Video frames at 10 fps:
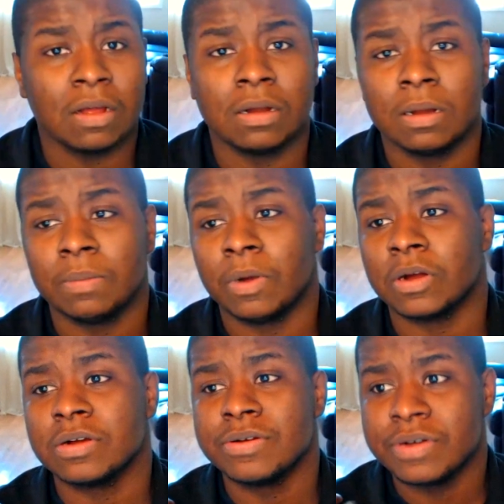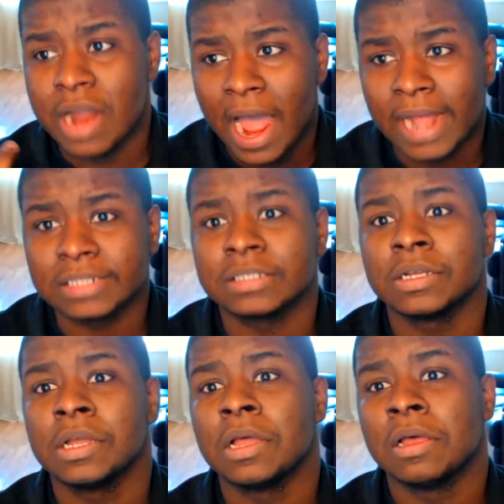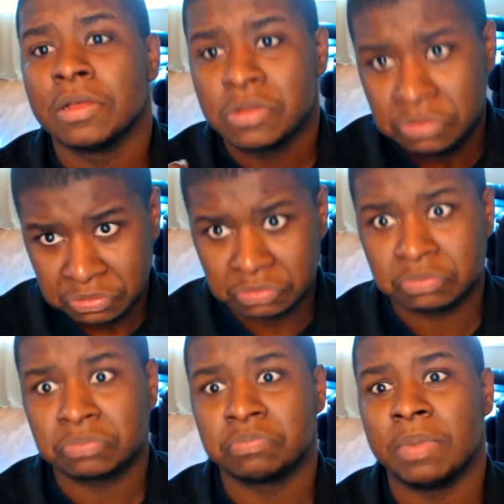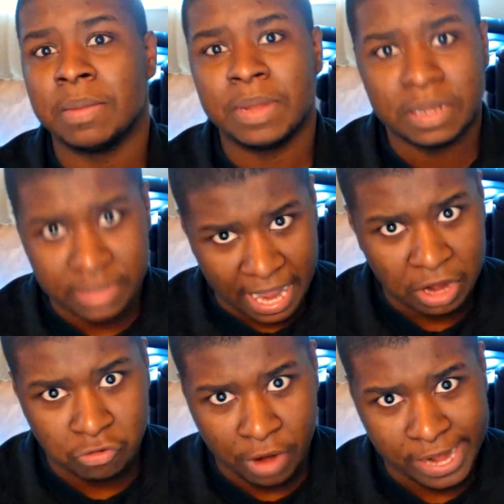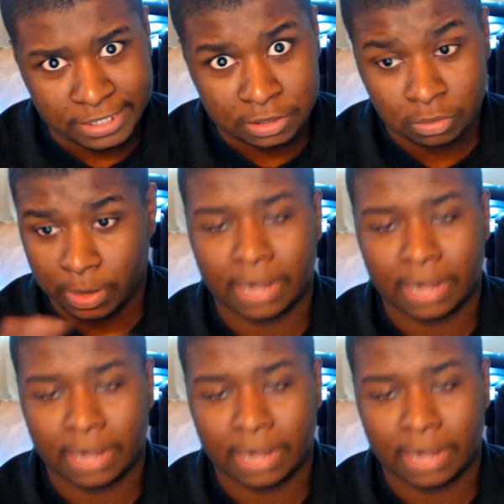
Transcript: on them are not maybe that great.